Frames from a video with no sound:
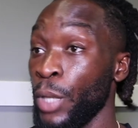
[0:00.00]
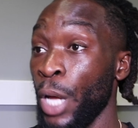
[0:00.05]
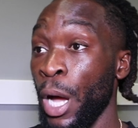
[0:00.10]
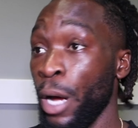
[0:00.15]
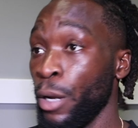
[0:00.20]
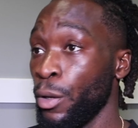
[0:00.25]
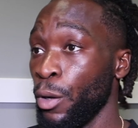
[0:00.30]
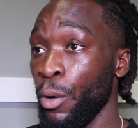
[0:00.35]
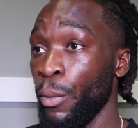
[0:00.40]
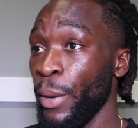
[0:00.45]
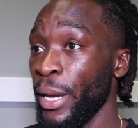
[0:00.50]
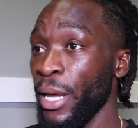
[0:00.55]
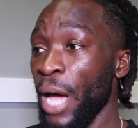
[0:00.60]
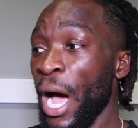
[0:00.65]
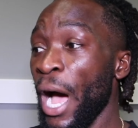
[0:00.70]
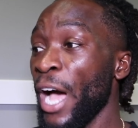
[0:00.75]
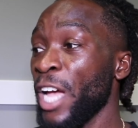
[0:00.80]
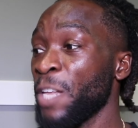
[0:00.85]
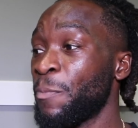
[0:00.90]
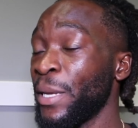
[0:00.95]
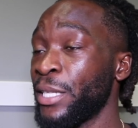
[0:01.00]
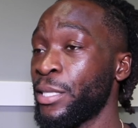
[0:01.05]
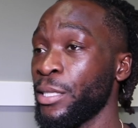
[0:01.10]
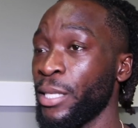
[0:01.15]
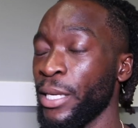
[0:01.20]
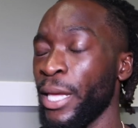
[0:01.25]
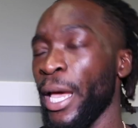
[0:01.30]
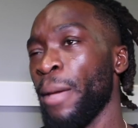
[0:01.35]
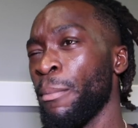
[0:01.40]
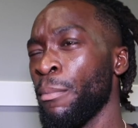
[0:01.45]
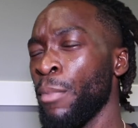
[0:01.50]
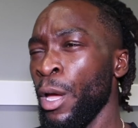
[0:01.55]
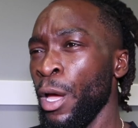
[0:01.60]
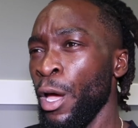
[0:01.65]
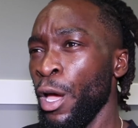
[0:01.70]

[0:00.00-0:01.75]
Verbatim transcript: No, no way. I expected to get him